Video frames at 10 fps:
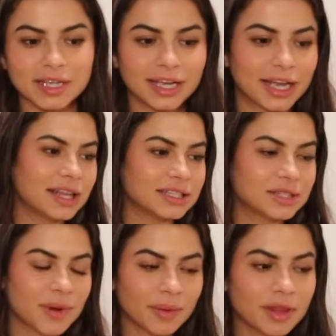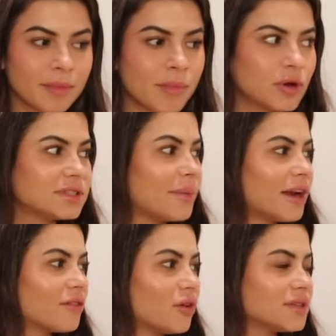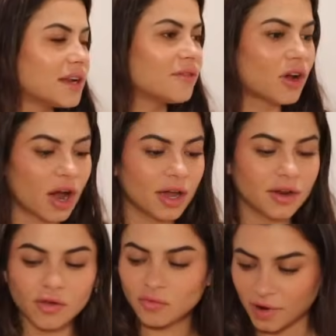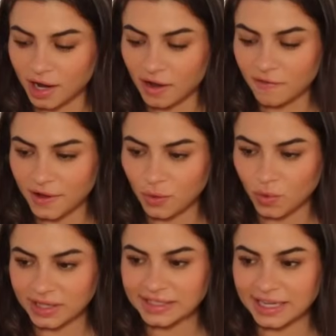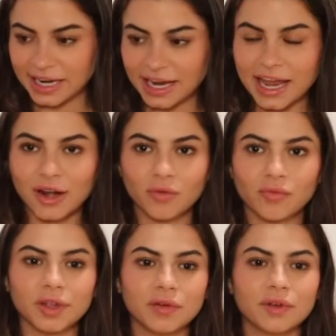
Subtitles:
Like, this is probably the most amount of clothes that I've gotten rid of in one sitting in a really,